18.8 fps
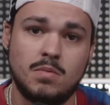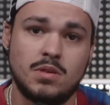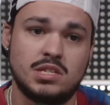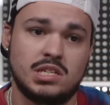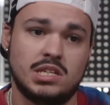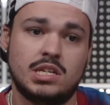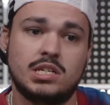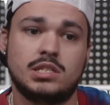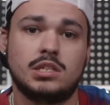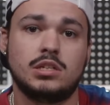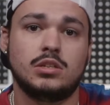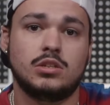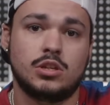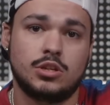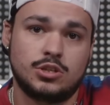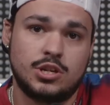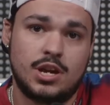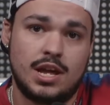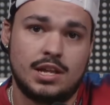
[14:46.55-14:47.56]
this isn't the
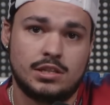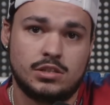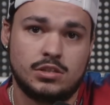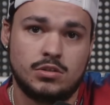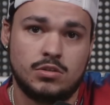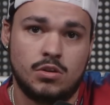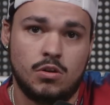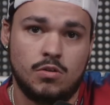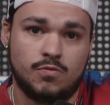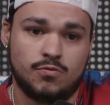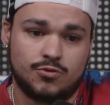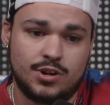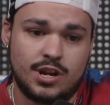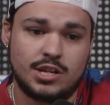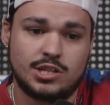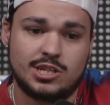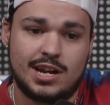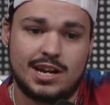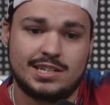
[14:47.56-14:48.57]
Jets, you know,
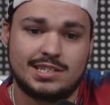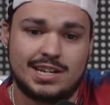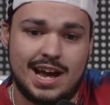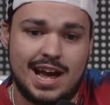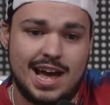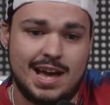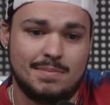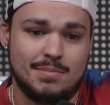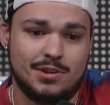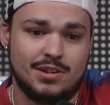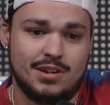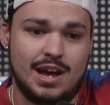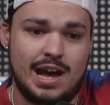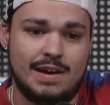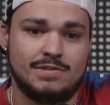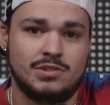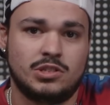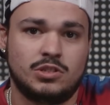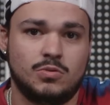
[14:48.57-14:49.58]
franchise guy, but
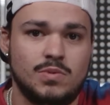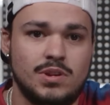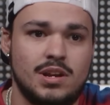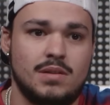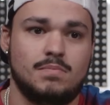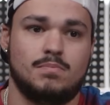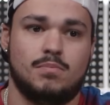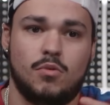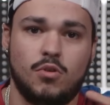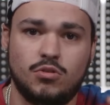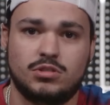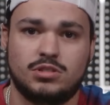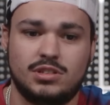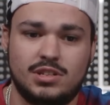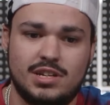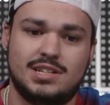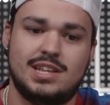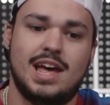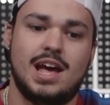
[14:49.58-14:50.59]
obviously we didn't
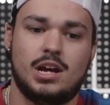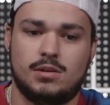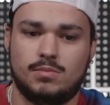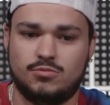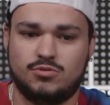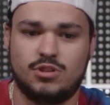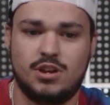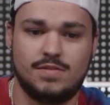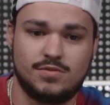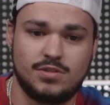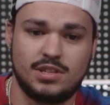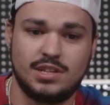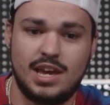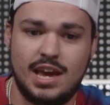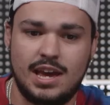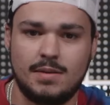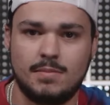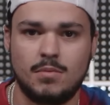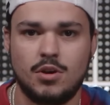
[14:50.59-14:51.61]
personally attack him straight after the
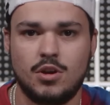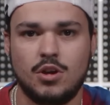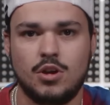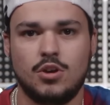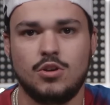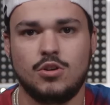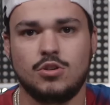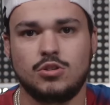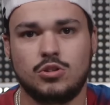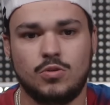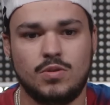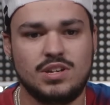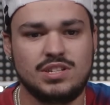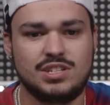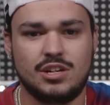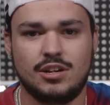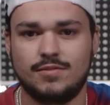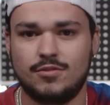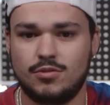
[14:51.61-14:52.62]
game. So
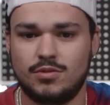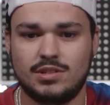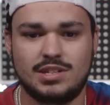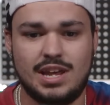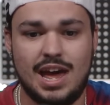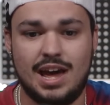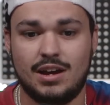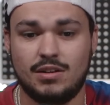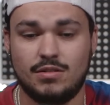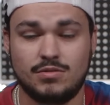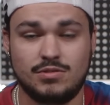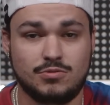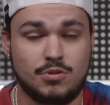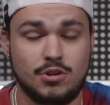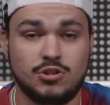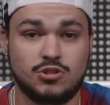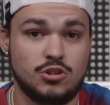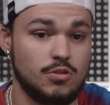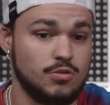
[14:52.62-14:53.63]
he's interviewing Zach
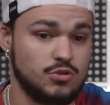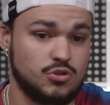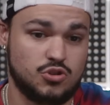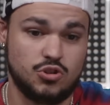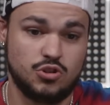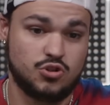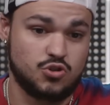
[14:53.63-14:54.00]
Chris Jones, just